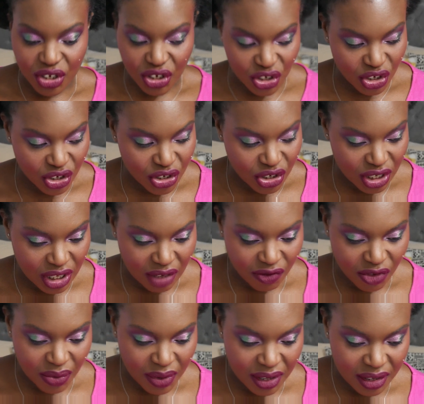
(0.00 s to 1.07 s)
Just to give
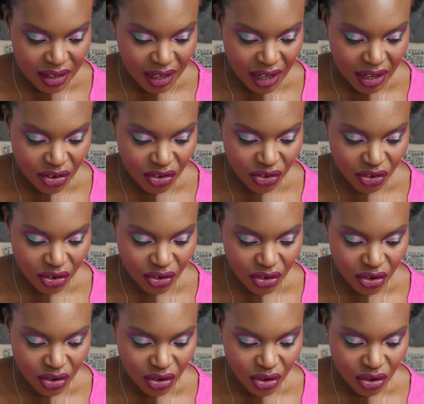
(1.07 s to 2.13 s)
you an indication
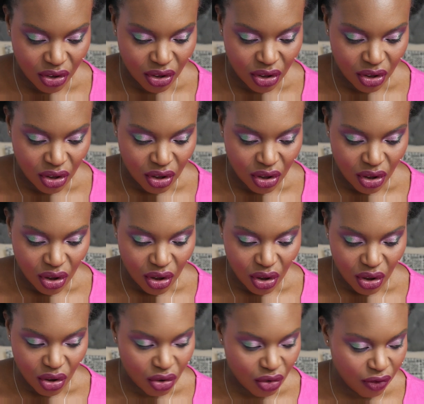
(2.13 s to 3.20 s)

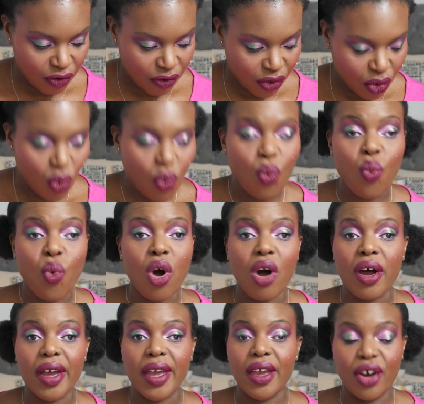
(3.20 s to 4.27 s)
of
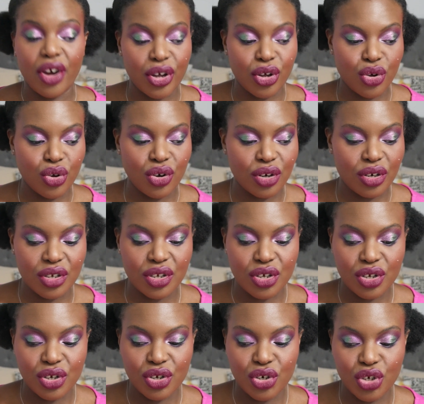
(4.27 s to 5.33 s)
why I couldn't
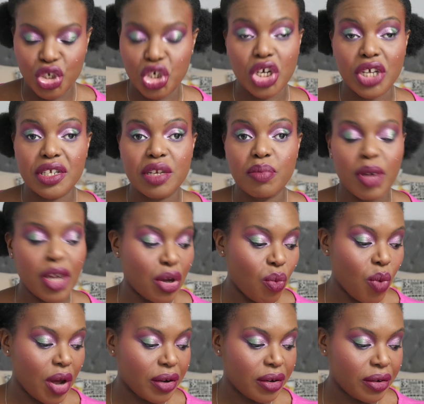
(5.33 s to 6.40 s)
just pick
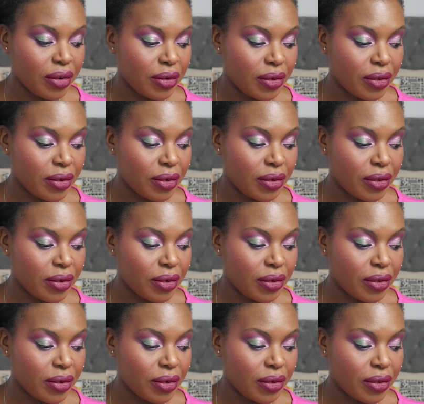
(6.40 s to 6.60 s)
one,